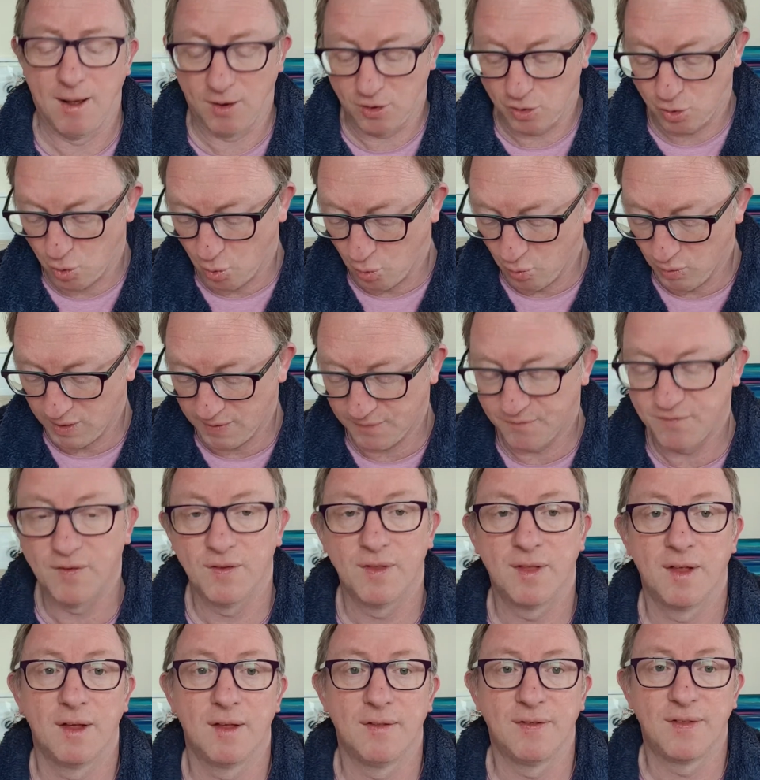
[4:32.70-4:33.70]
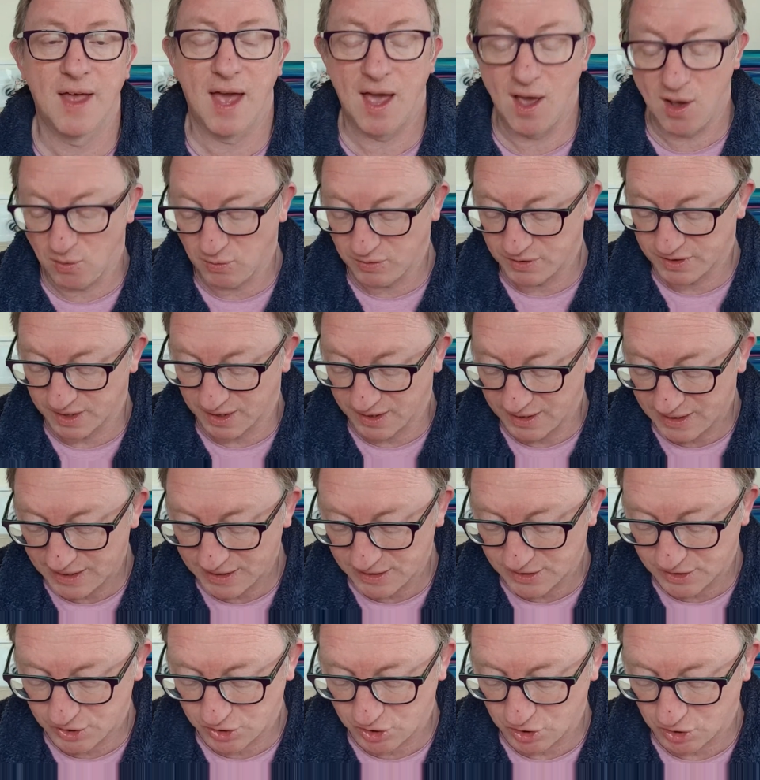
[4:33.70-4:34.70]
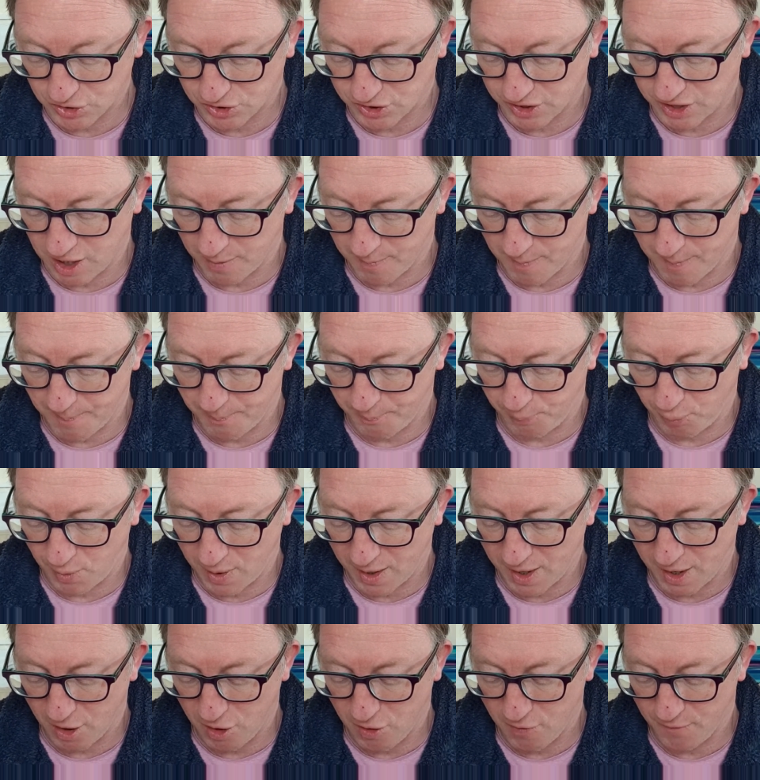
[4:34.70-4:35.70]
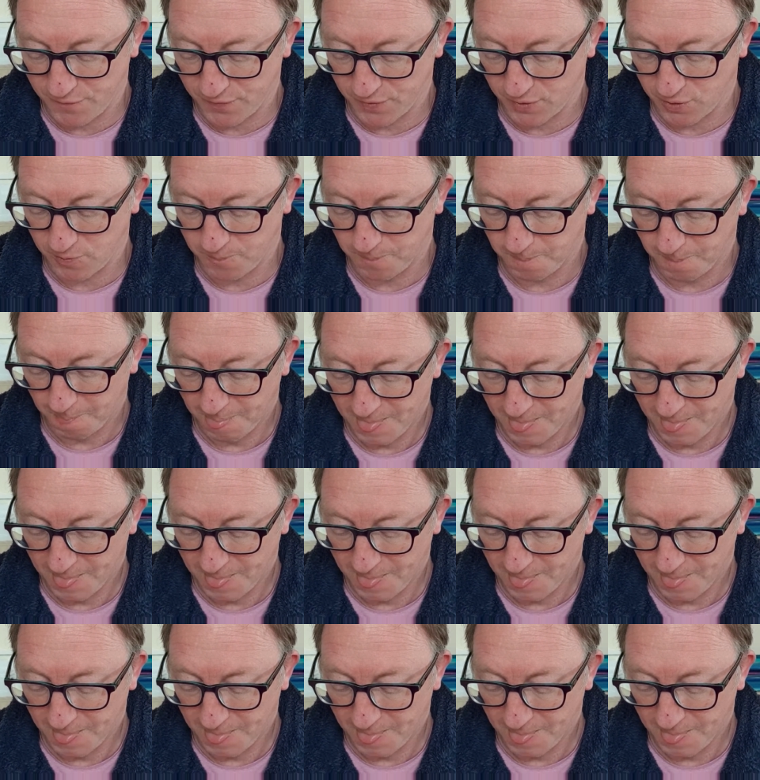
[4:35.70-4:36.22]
calling for the elders, the leaders of the church to come and pray over you.